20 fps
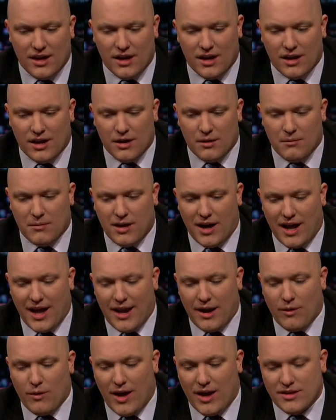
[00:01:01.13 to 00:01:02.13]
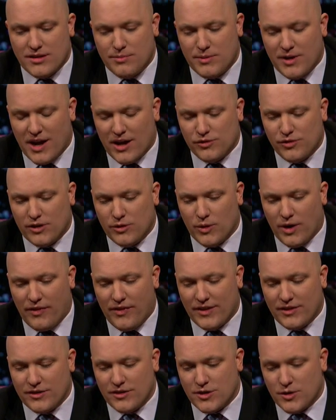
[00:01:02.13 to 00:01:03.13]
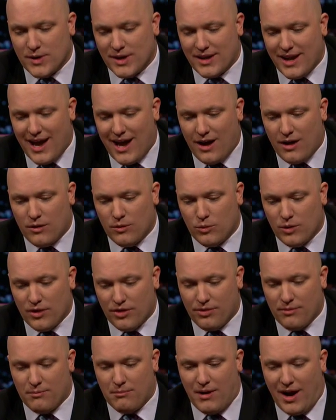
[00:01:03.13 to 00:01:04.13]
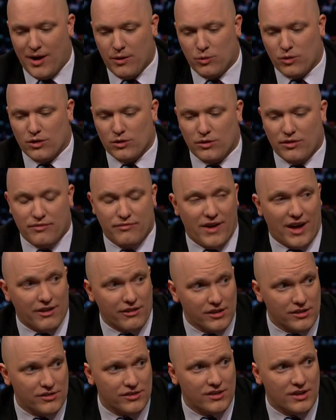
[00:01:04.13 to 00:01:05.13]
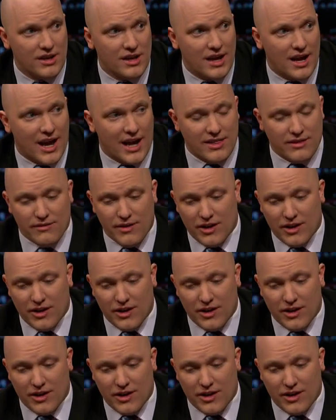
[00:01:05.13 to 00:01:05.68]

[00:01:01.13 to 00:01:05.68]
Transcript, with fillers: Um, and to be honest with you, what I think they're doing now with my world, with veterans, and the